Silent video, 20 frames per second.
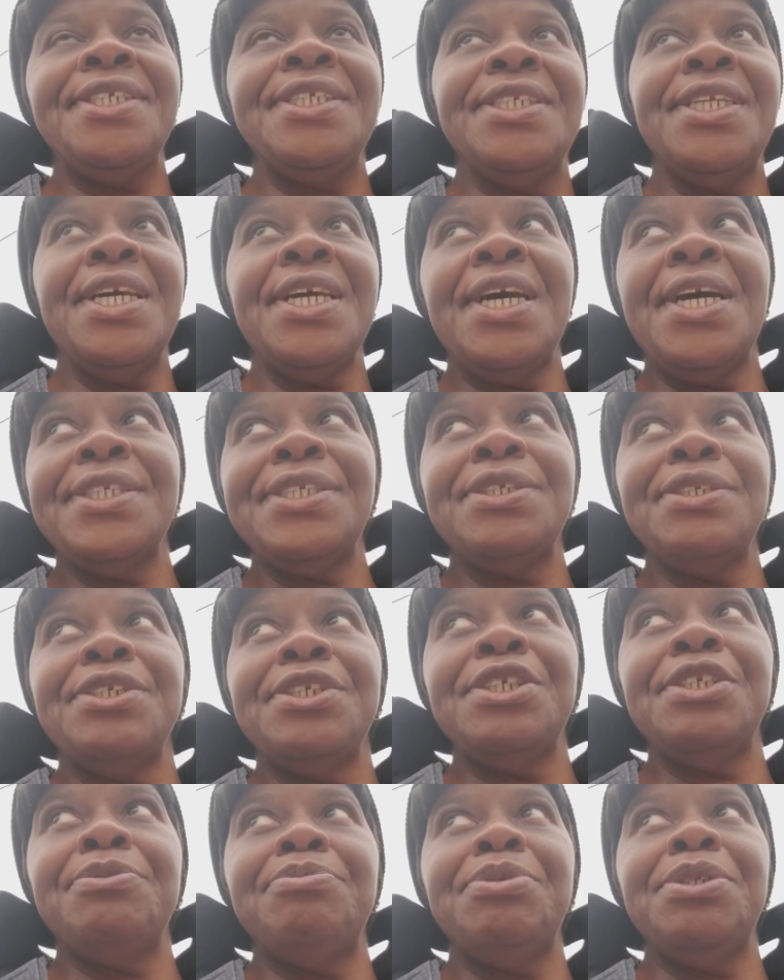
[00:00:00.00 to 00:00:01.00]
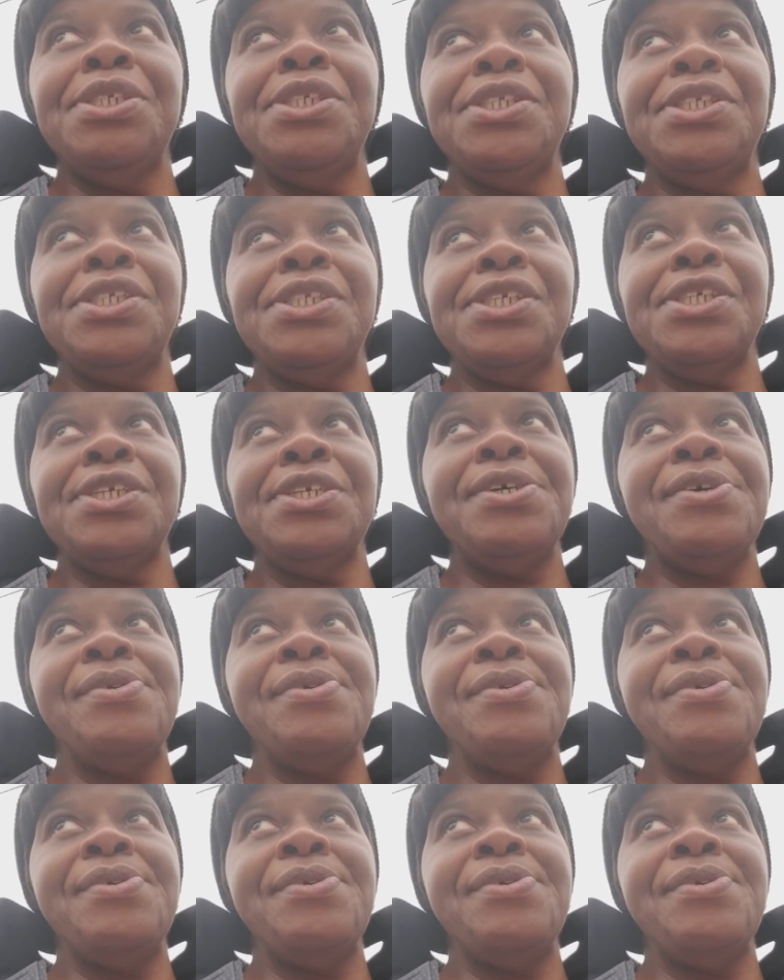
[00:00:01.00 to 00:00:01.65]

They got some good pizza